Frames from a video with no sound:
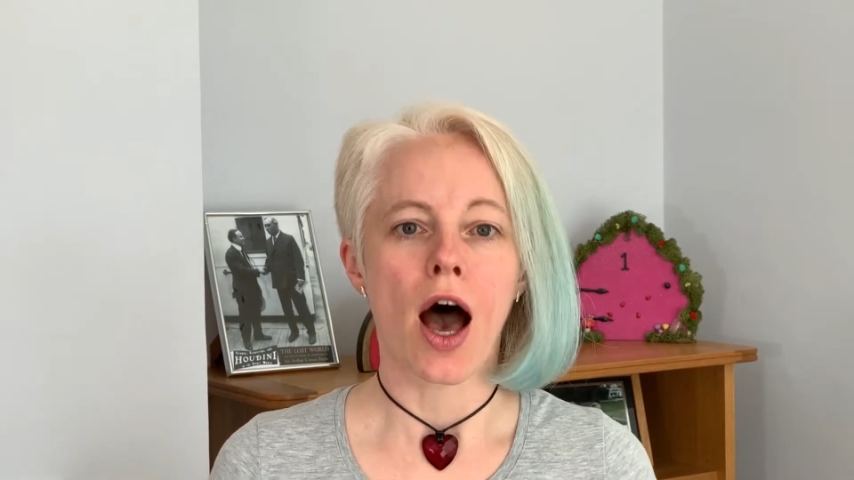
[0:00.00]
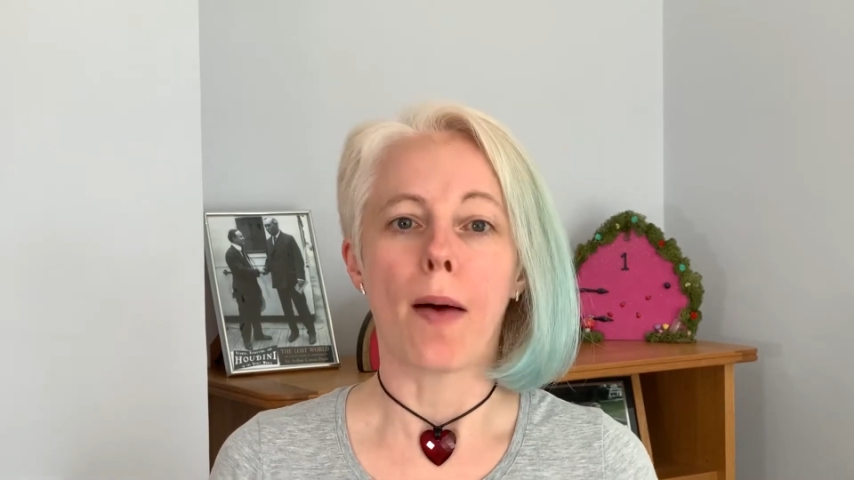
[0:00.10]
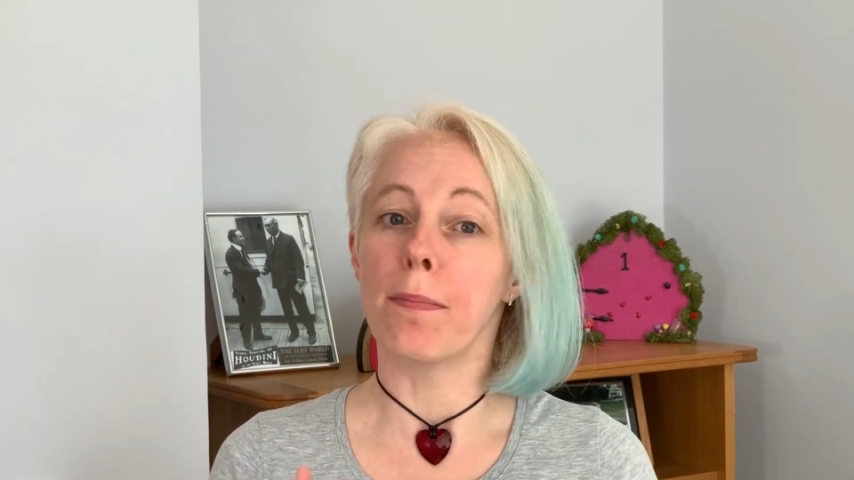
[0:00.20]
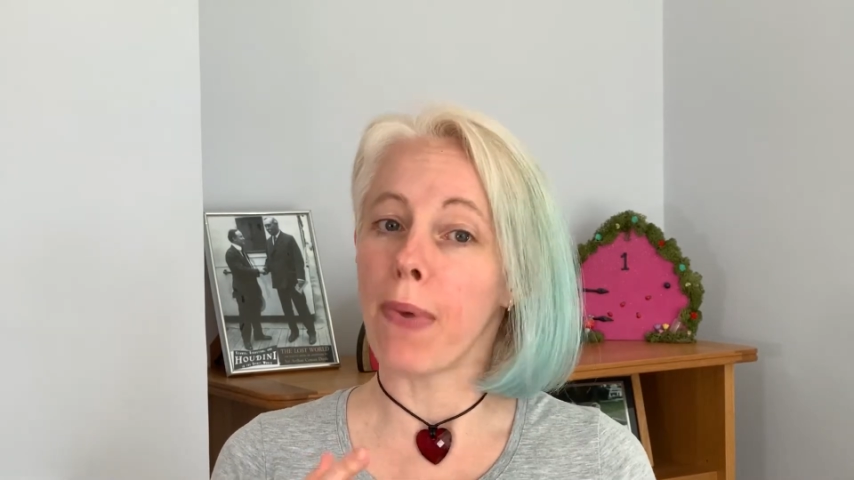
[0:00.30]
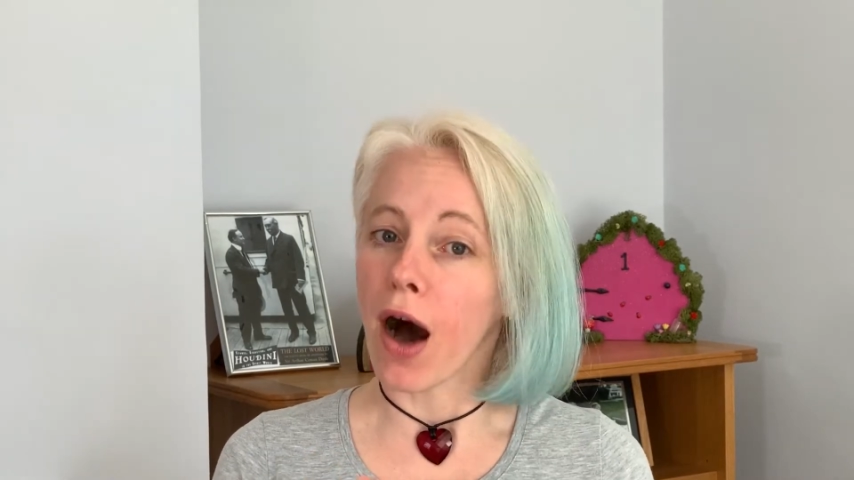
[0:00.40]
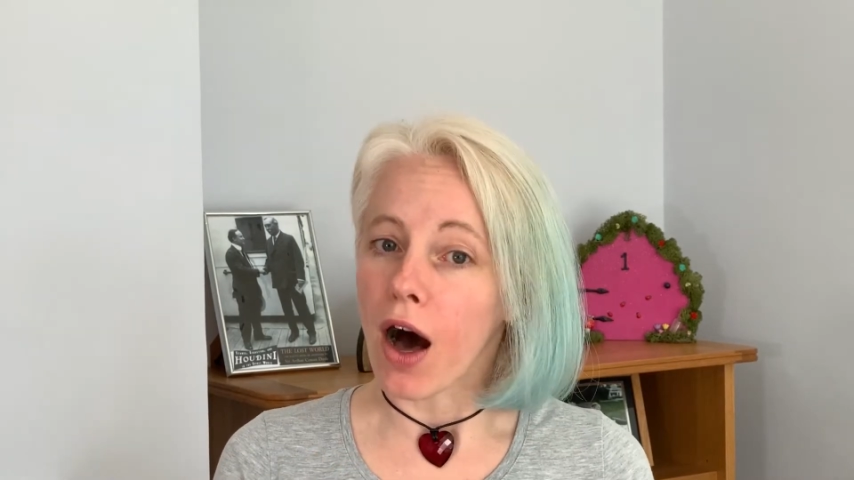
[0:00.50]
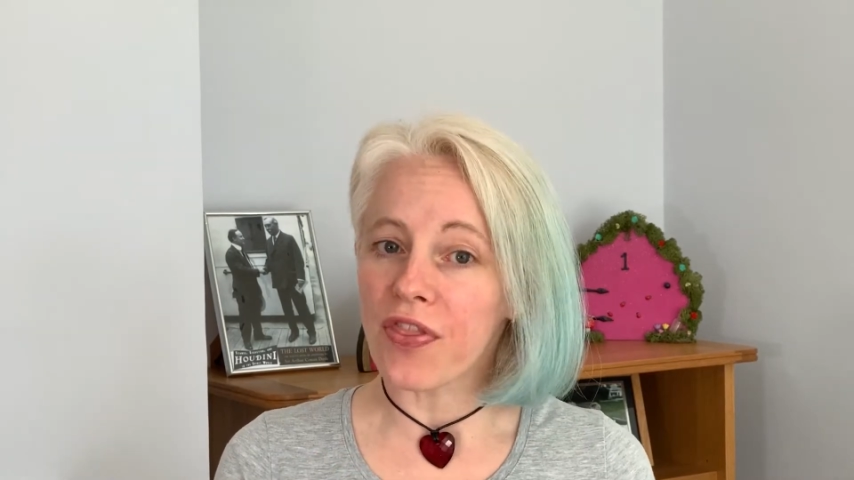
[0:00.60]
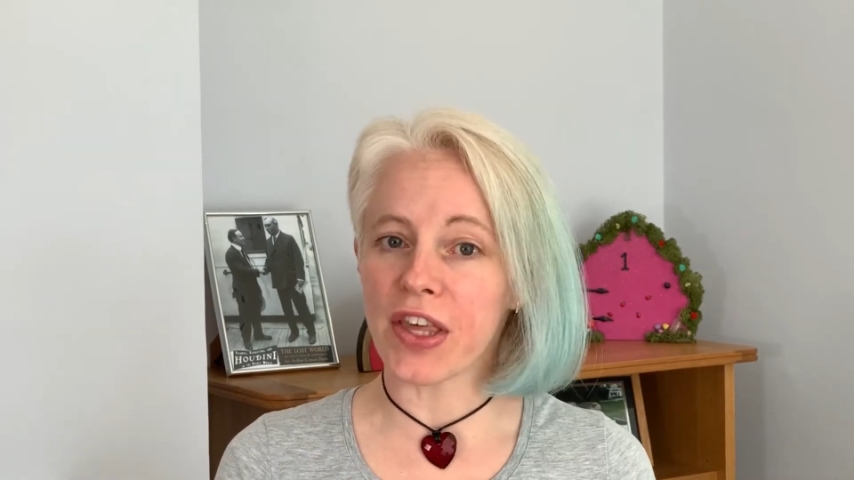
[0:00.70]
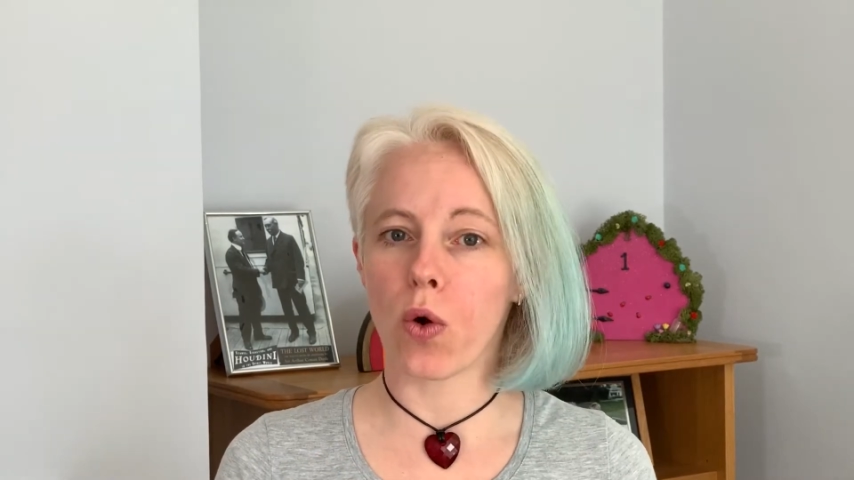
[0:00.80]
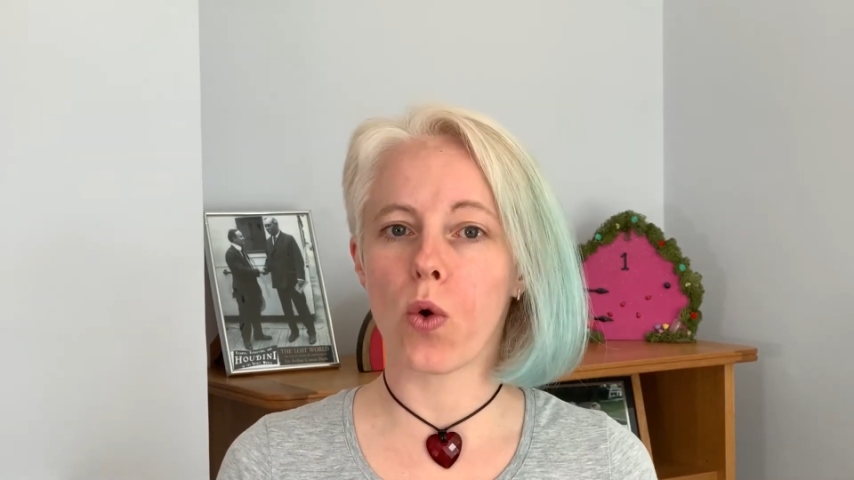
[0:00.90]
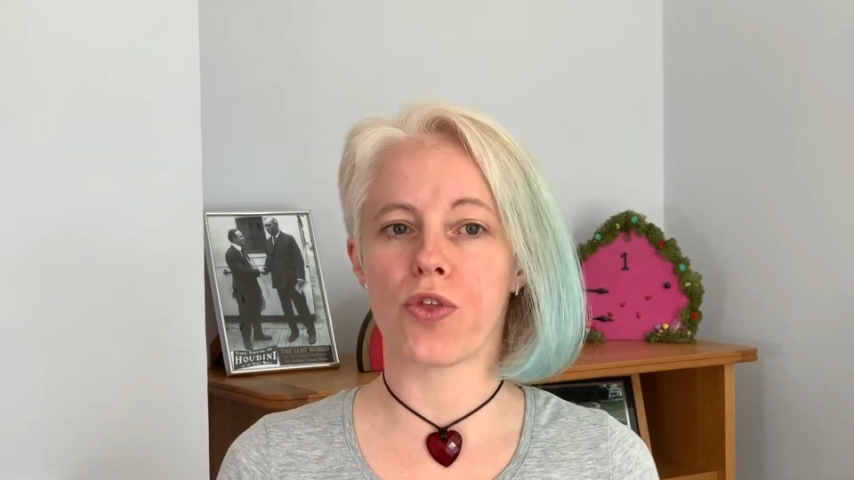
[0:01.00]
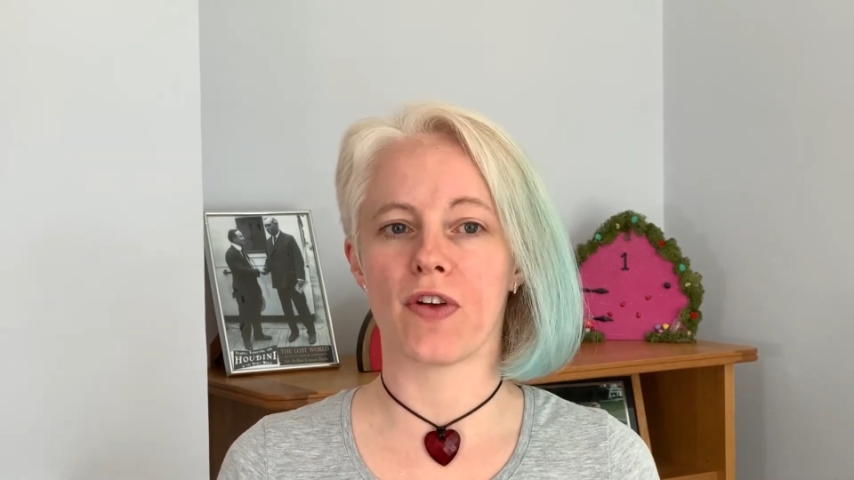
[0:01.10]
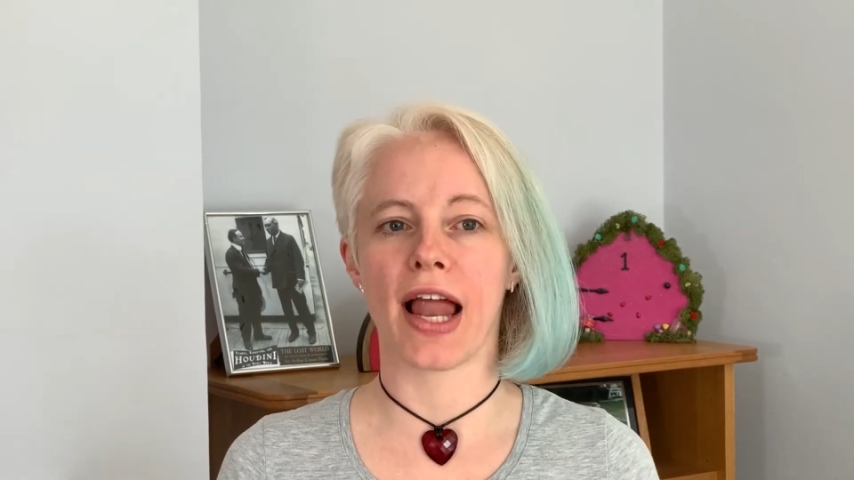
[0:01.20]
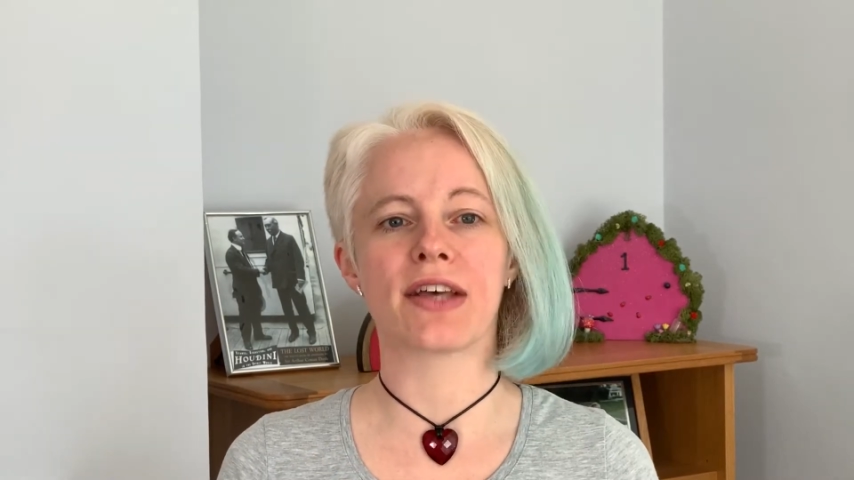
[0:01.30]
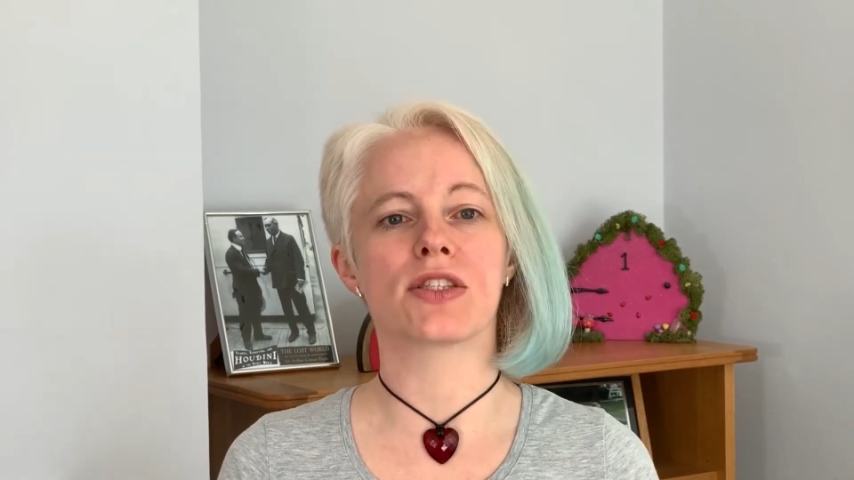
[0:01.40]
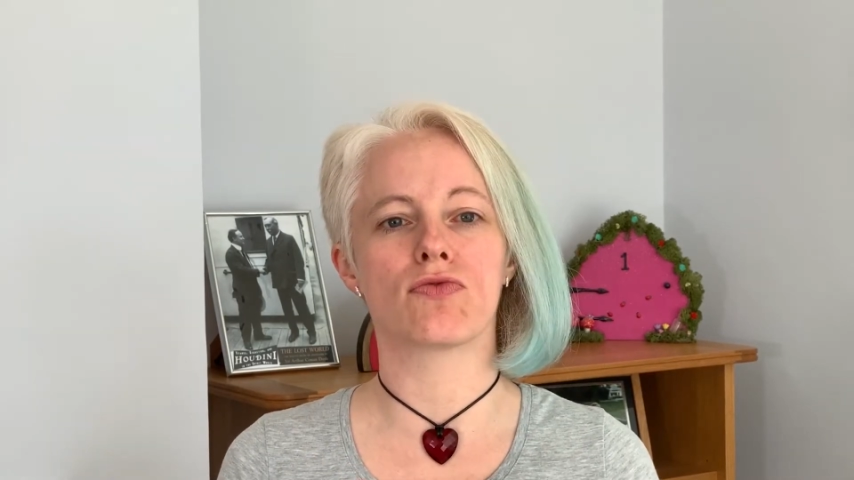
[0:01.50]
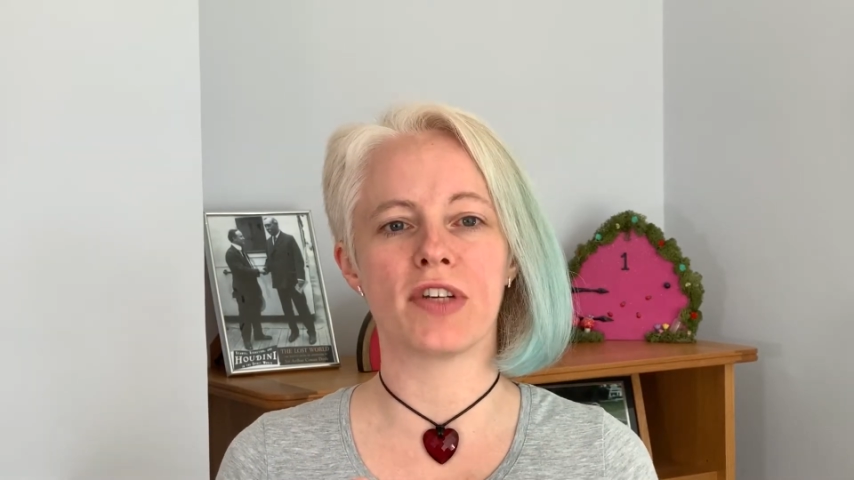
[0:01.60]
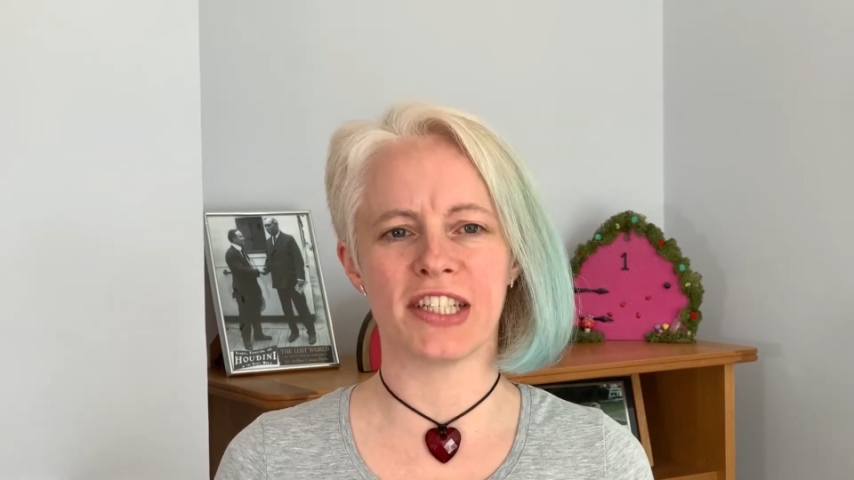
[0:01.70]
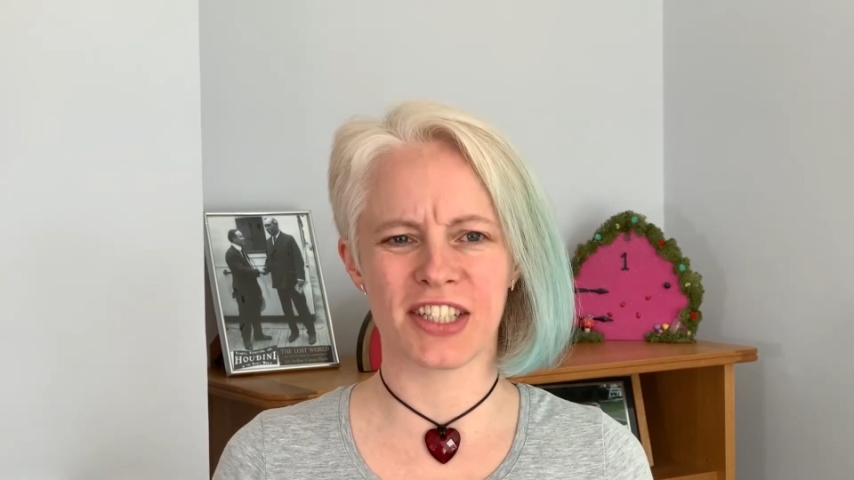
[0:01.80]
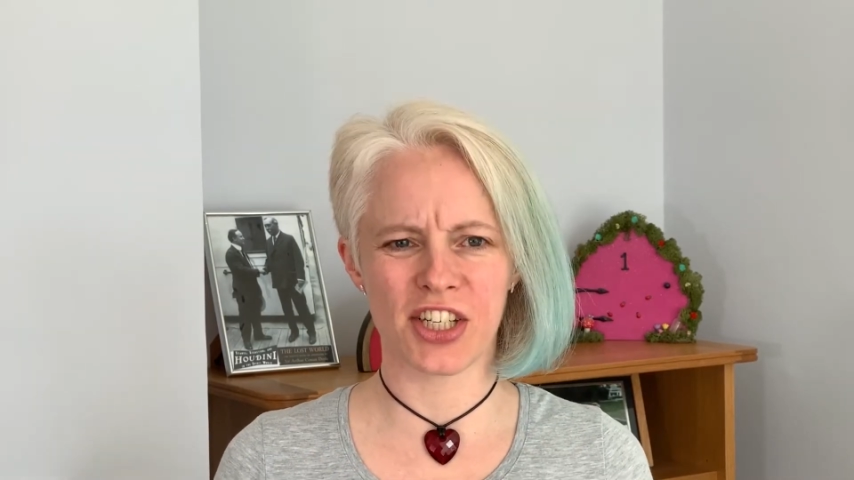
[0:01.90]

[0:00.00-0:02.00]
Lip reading: but the author allows the reader to